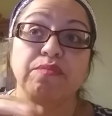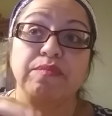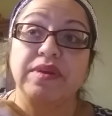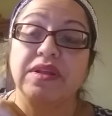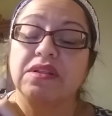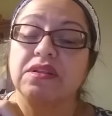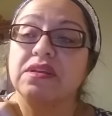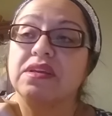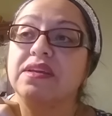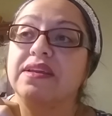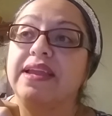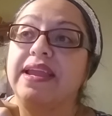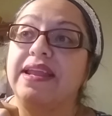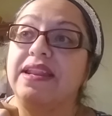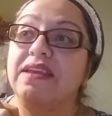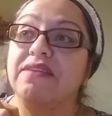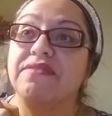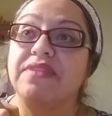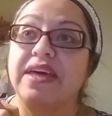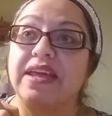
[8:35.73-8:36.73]
milk.
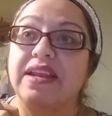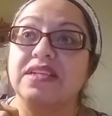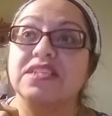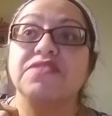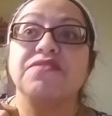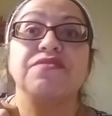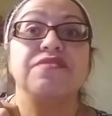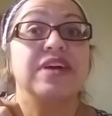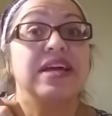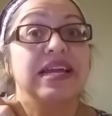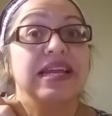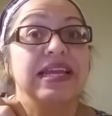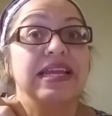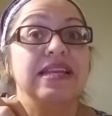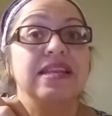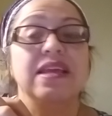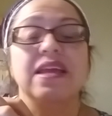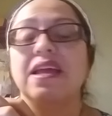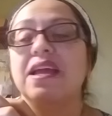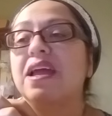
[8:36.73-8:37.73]
Any of that is
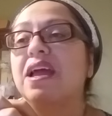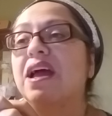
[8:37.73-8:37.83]
fine.